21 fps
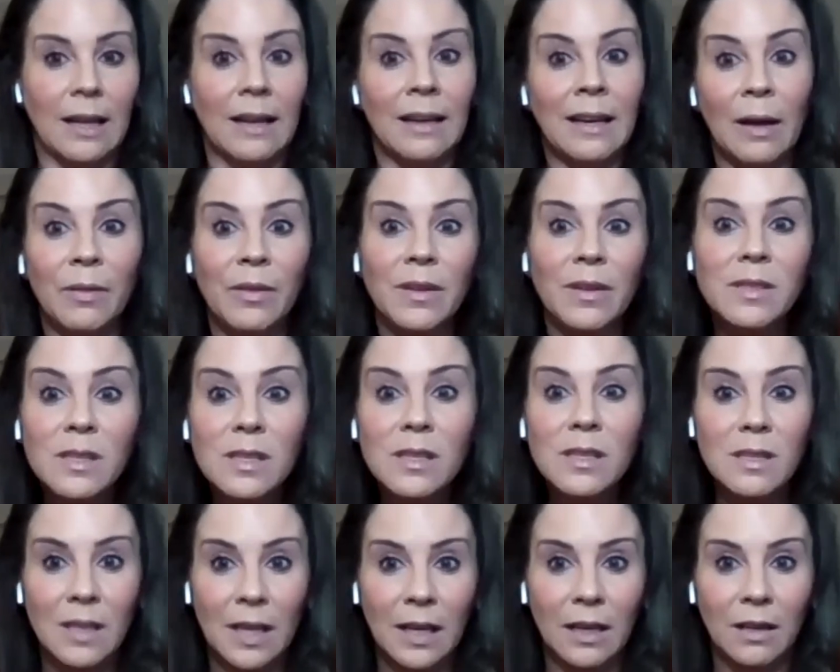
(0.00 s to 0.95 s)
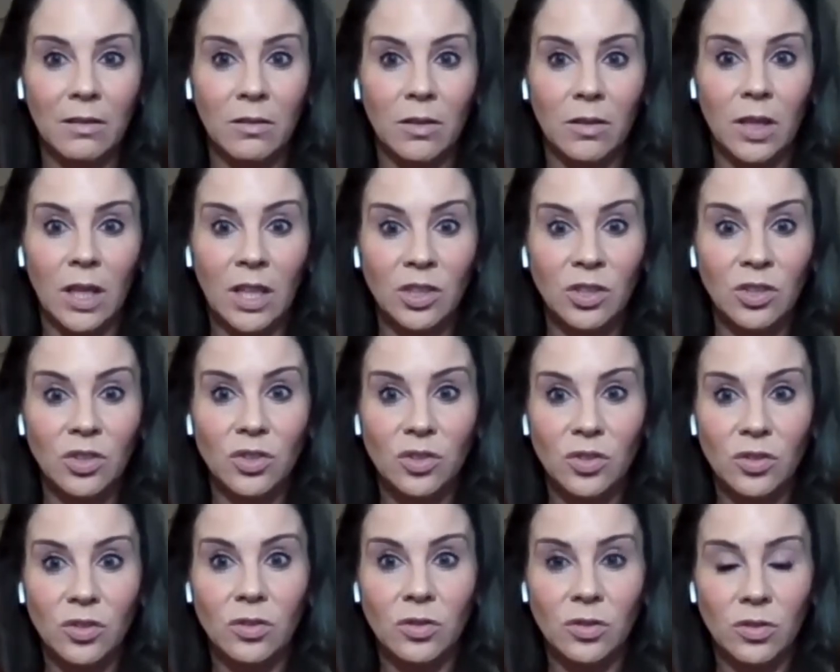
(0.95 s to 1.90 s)
And now this is like in
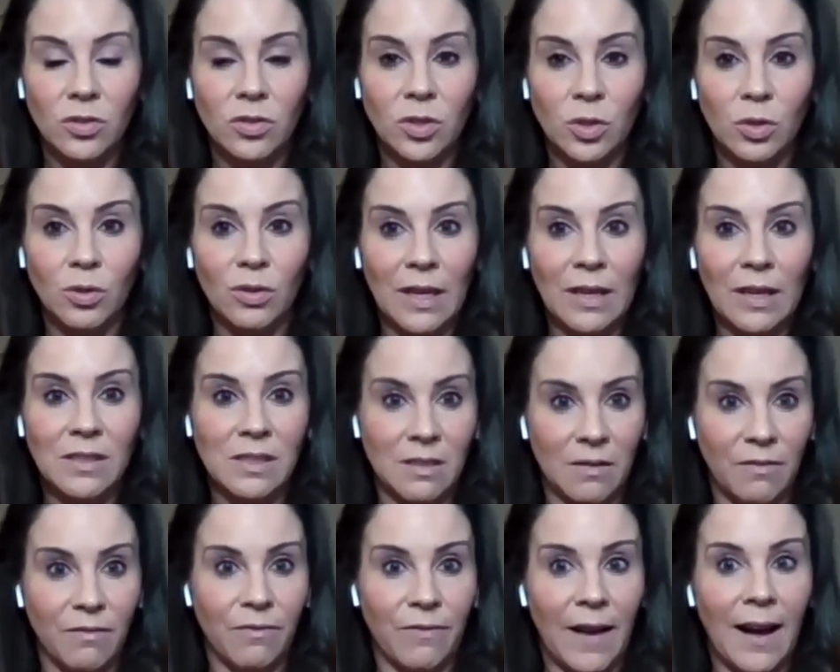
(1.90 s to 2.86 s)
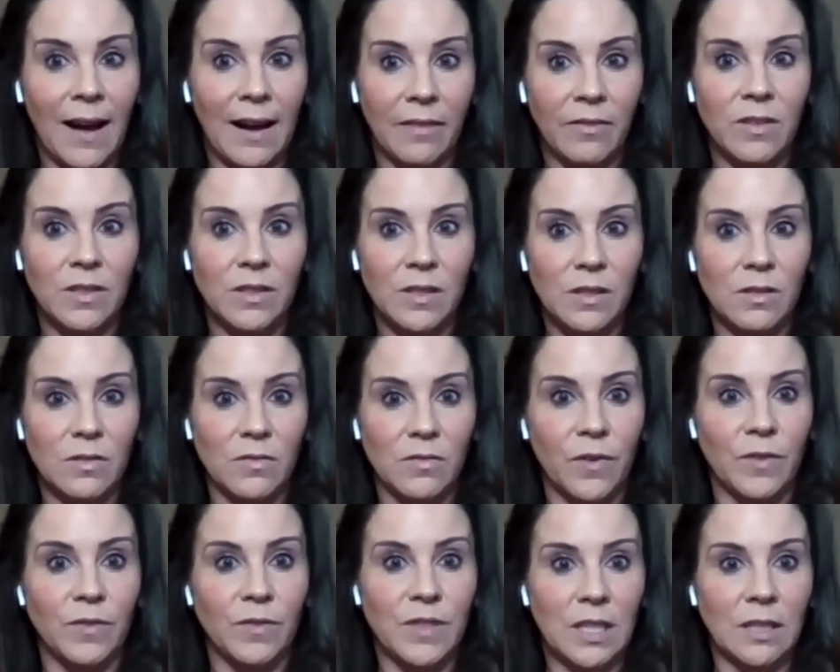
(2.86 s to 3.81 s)
2005. This is
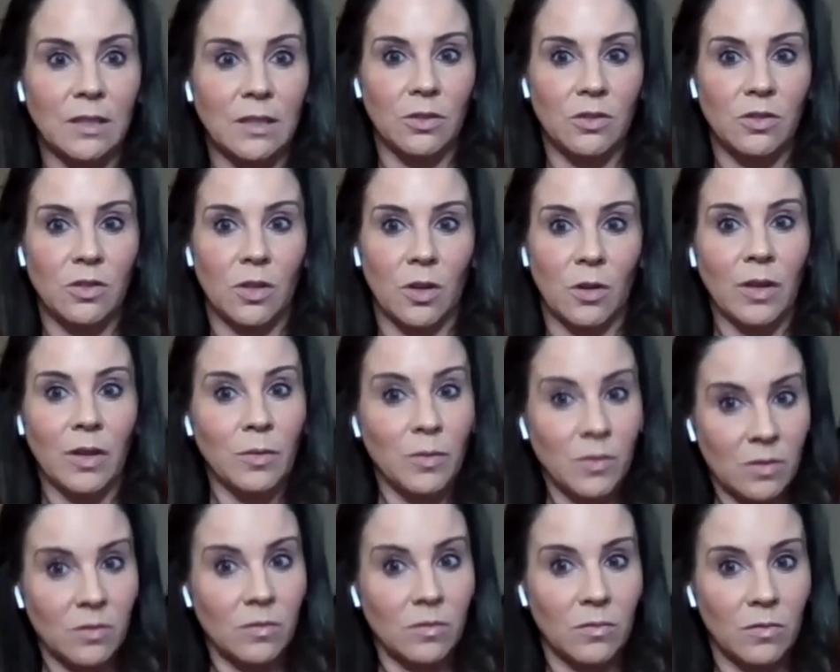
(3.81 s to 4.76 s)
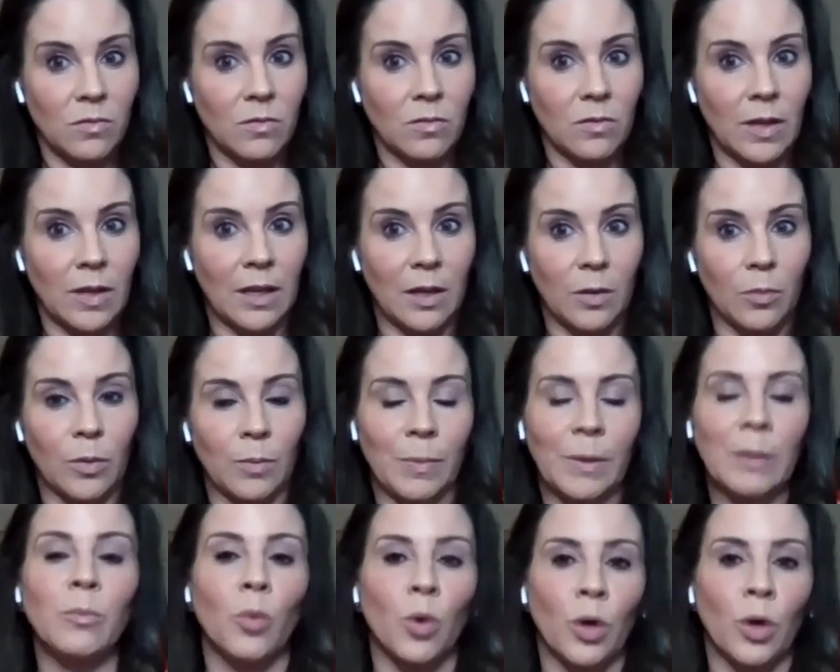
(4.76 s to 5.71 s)
15 ago. That was like, it would
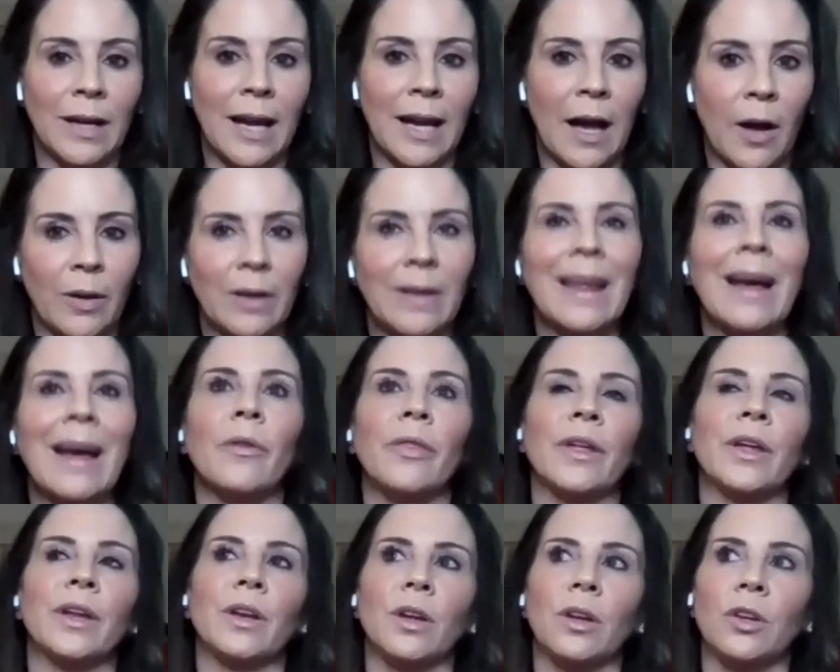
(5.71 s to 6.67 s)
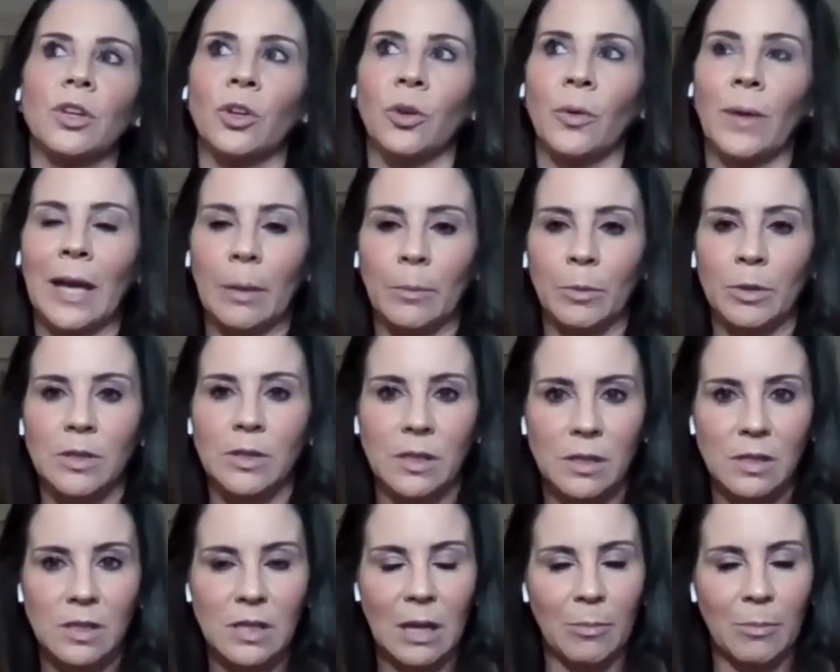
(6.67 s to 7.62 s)
be more now. And now that, you know, Hamilton
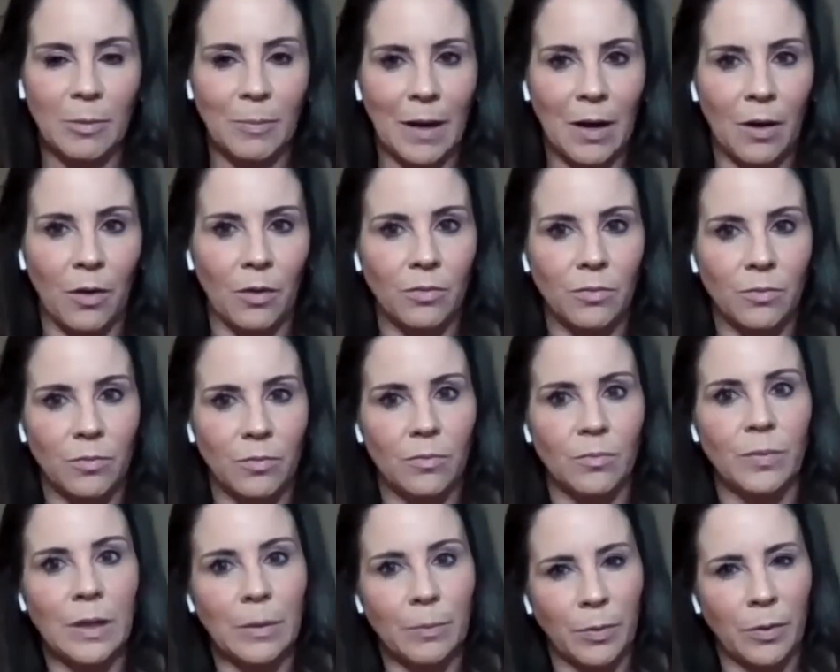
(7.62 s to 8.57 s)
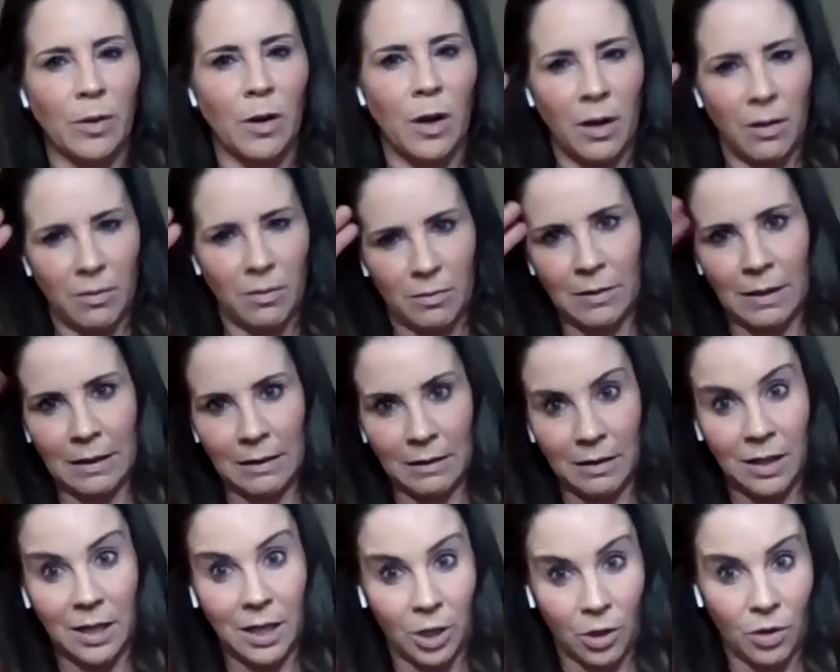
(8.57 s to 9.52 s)
has come about, people like
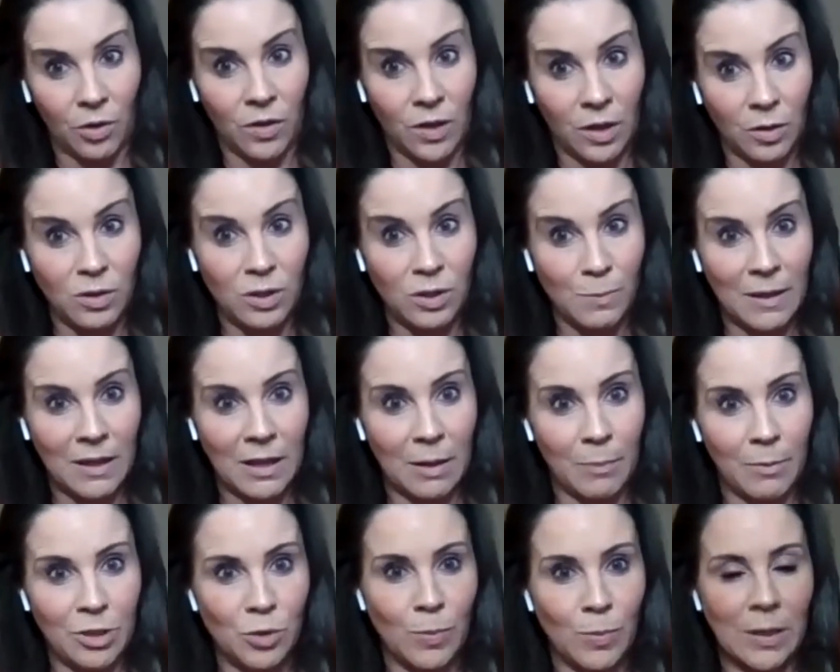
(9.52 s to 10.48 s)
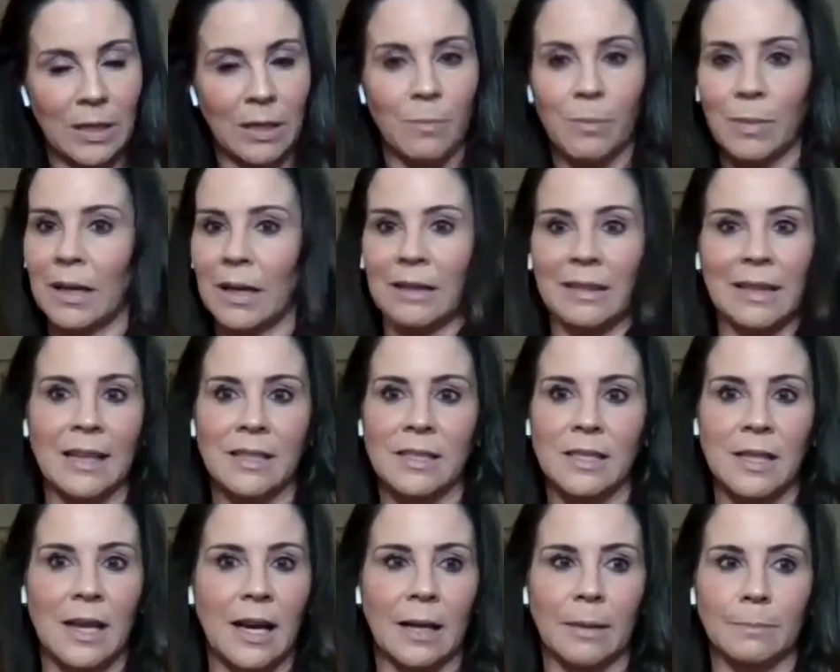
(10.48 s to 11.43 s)
hear that you spend that much money, but at that
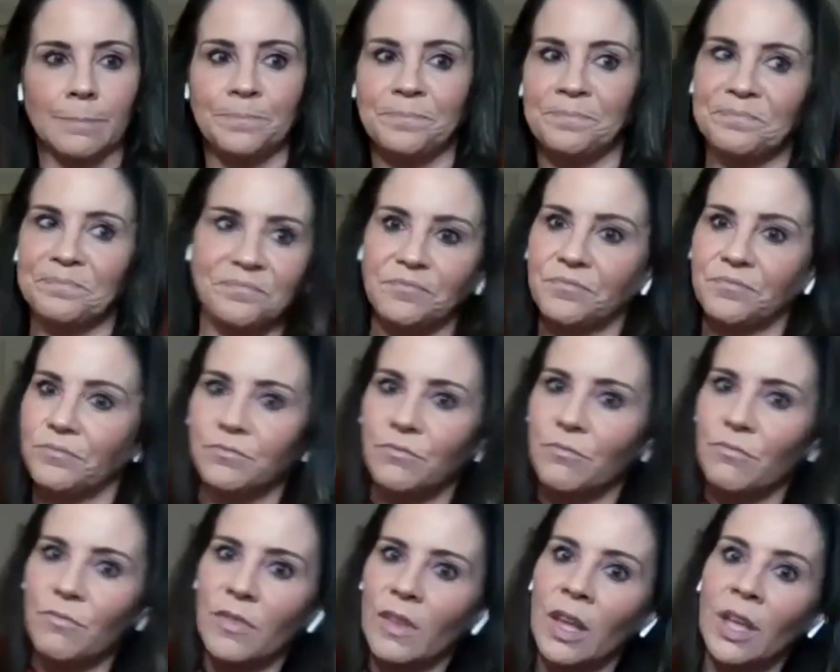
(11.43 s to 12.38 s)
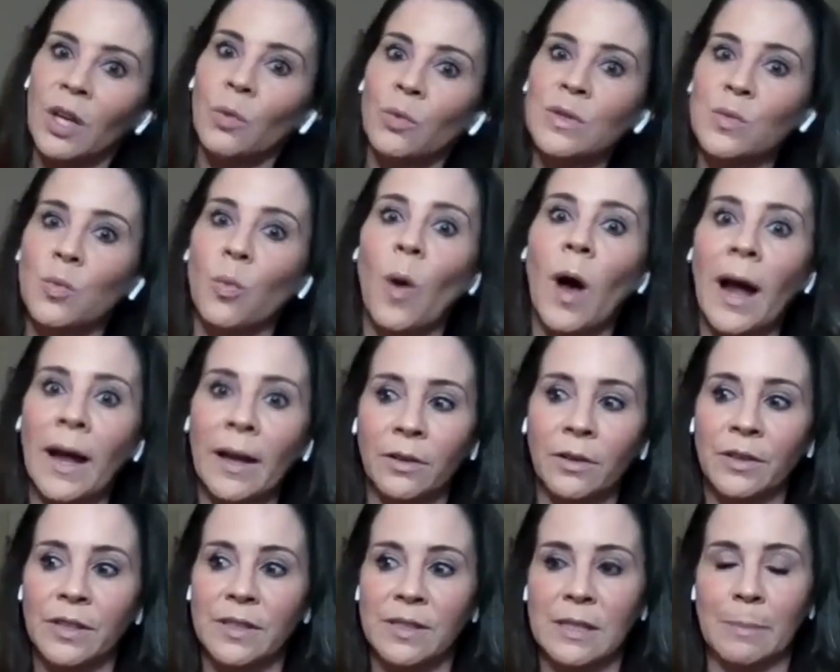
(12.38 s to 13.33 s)
time it was
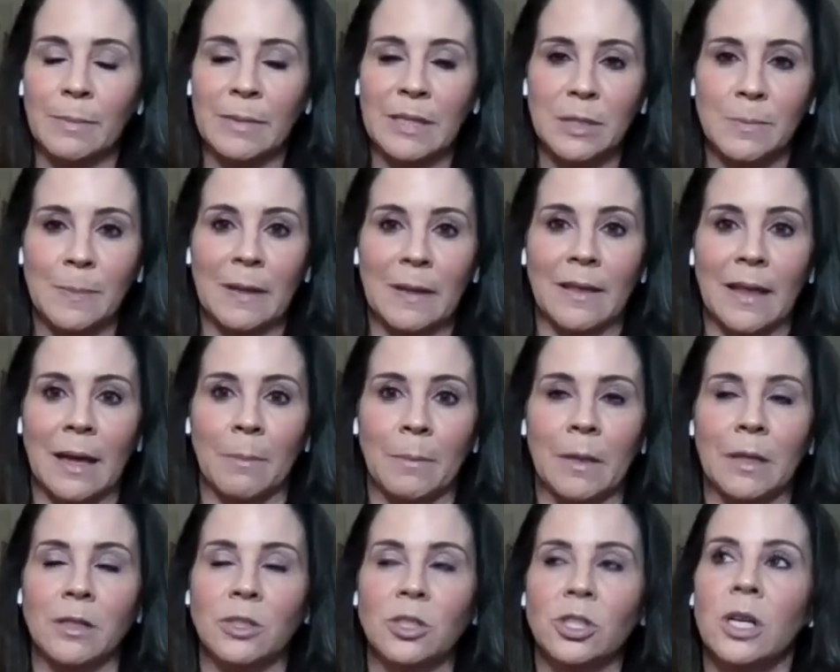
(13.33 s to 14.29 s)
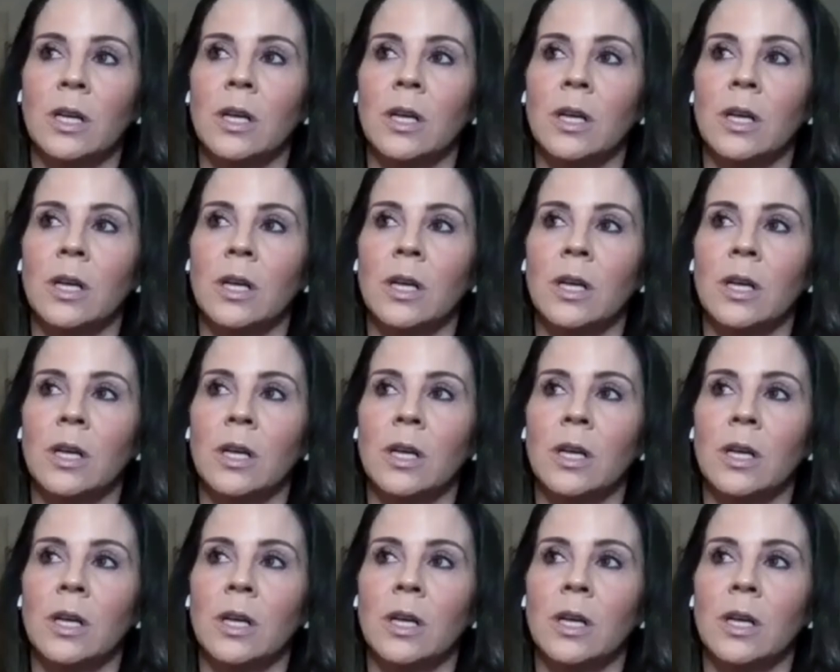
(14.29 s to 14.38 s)
wild that somebody spent that much.